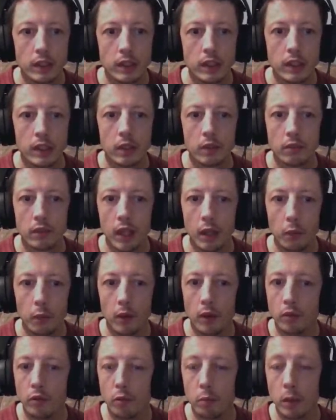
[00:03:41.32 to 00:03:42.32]
It's like, well, I'll
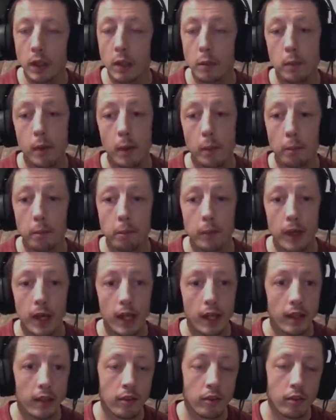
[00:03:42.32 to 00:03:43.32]
just pick them up,
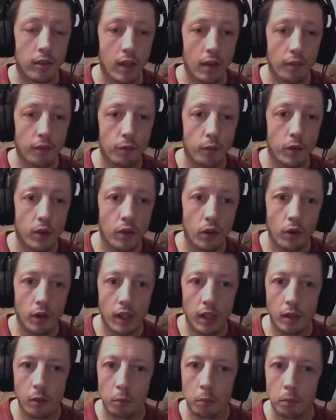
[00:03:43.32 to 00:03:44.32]
and if we don't need
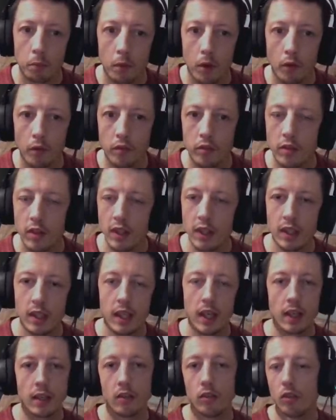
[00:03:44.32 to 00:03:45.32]
them, obviously I
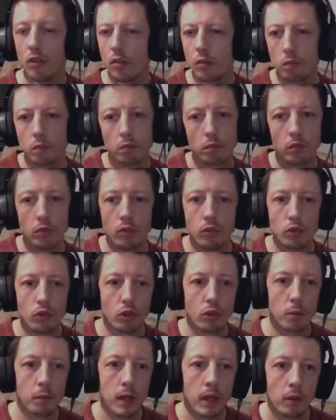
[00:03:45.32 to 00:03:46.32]
can just chuck
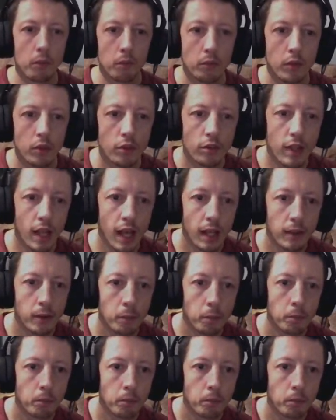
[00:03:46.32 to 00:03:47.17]
them out, discard them.